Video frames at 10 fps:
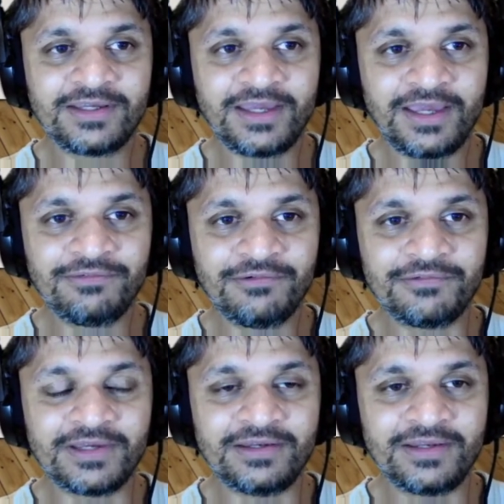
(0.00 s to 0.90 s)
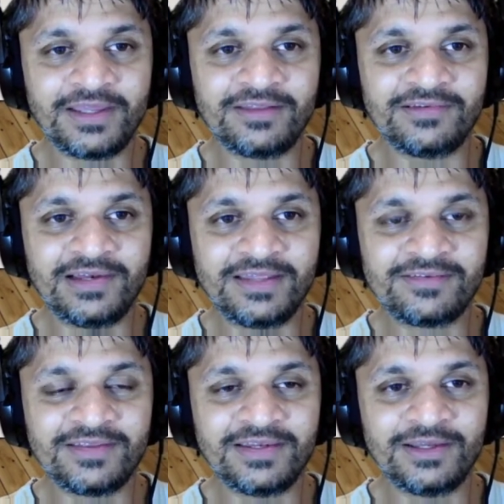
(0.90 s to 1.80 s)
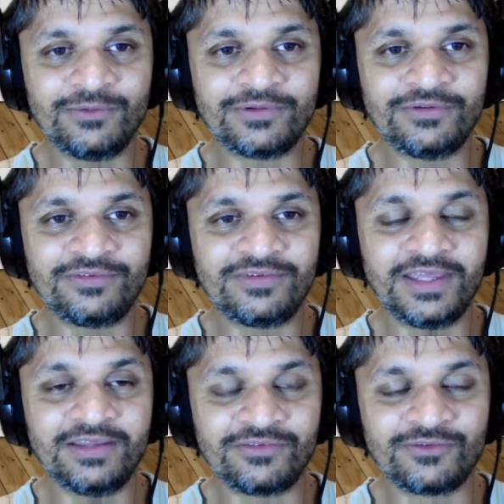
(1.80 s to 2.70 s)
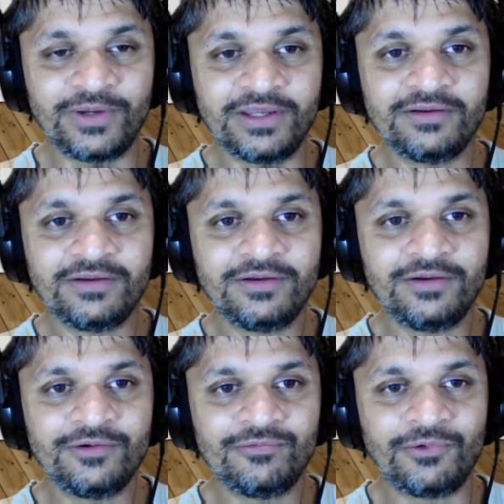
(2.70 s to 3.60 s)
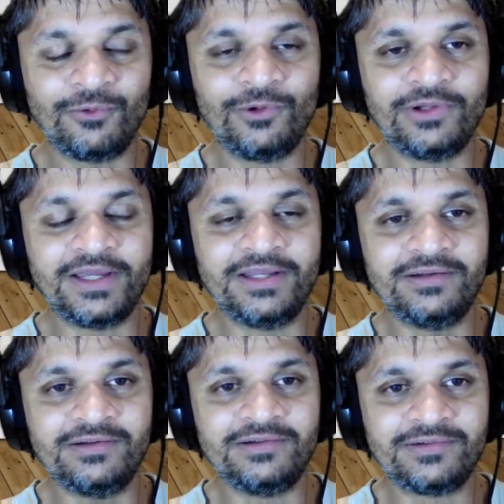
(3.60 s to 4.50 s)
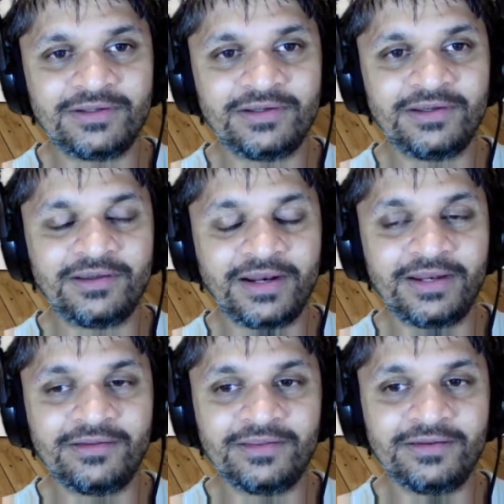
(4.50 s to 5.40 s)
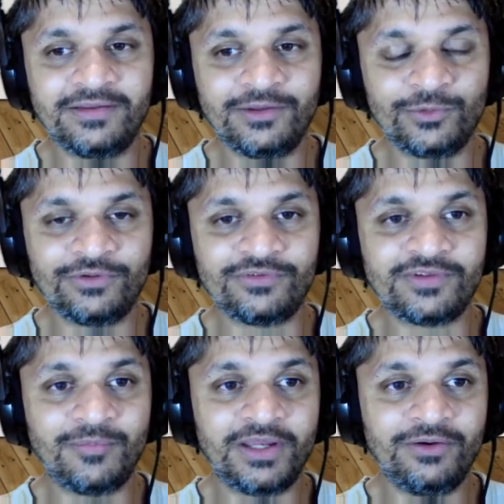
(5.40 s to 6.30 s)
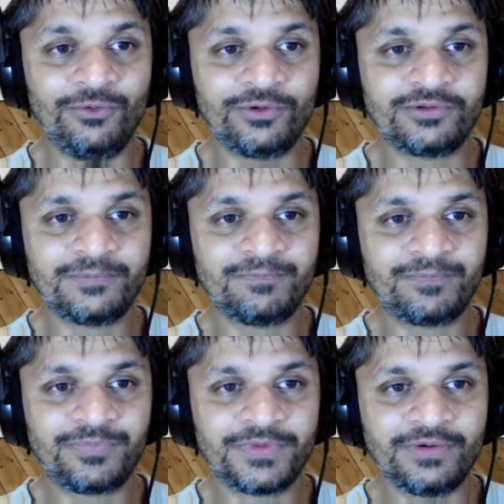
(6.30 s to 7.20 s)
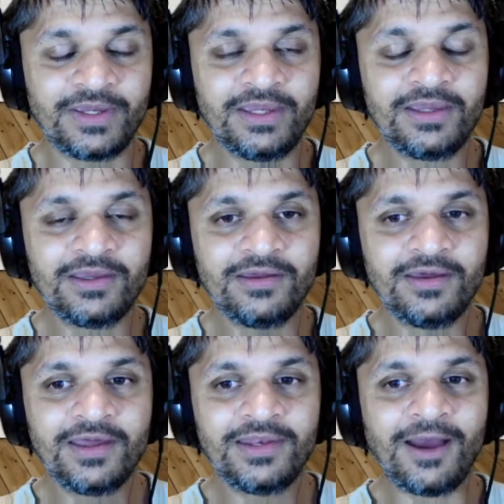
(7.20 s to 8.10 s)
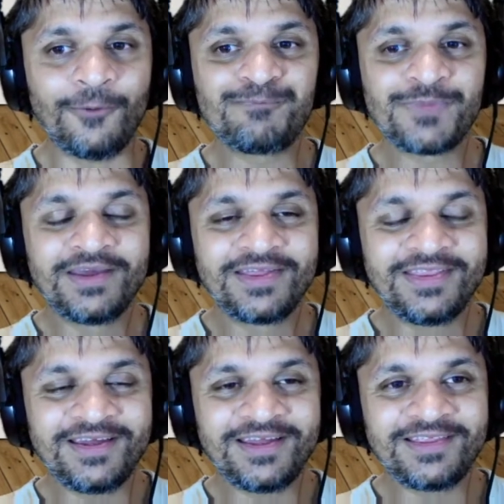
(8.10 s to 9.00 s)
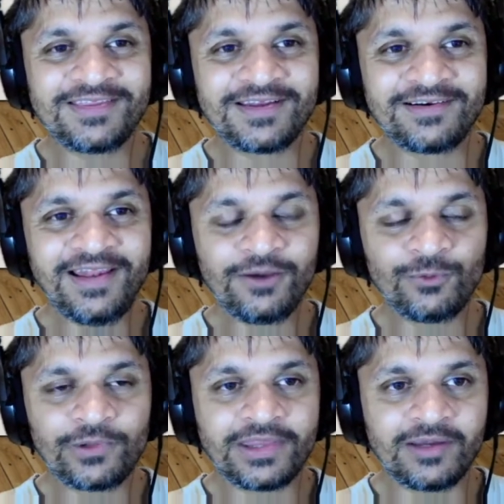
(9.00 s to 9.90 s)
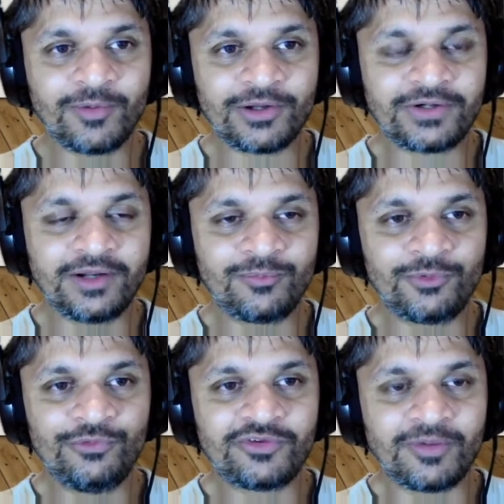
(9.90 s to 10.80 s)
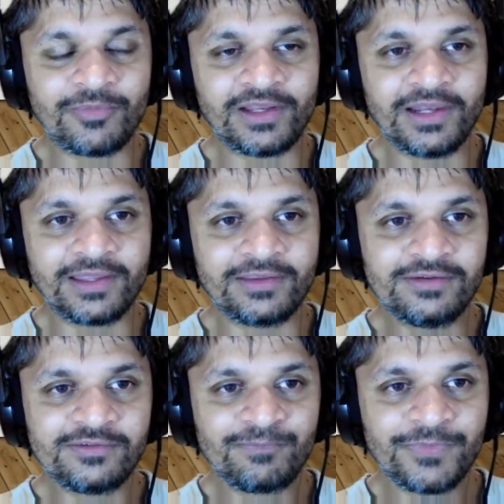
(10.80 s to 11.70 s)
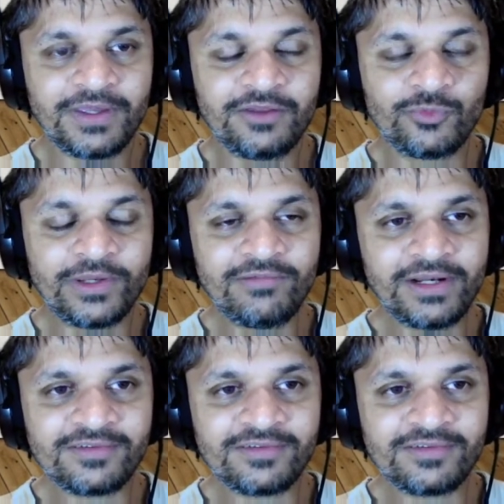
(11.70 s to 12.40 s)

f of n is less than equal to Cn squared for all n greater than equal to some n naught. Okay, now the really cool thing about trying to prove something like this is whenever it